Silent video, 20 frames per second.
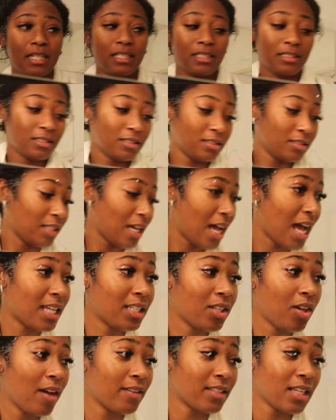man.
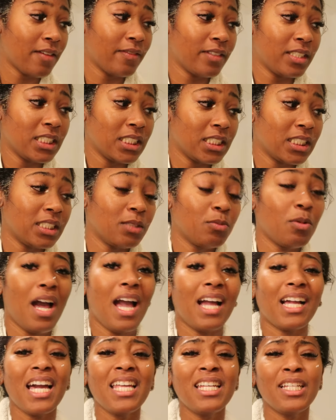I don't have time for this. Well,
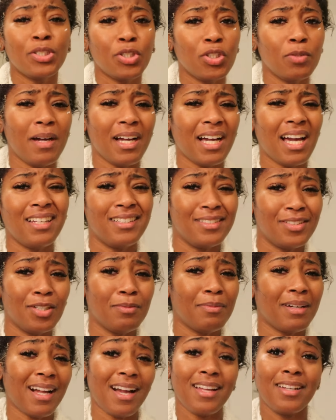I kind of do, but I kind of
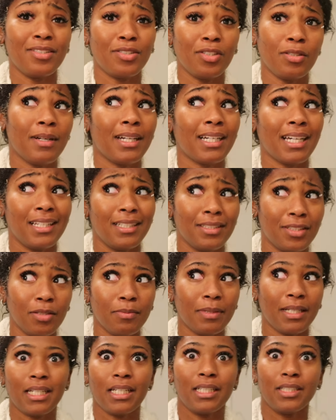don't, but I kind of do, but I kind of
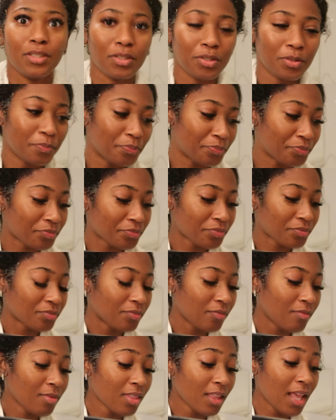don't, but I kind of do.
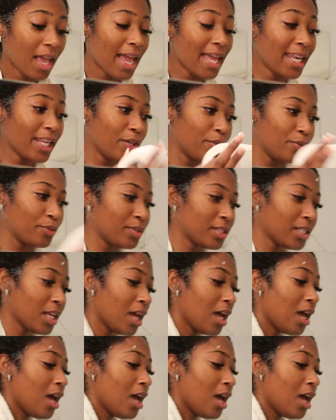Anyways,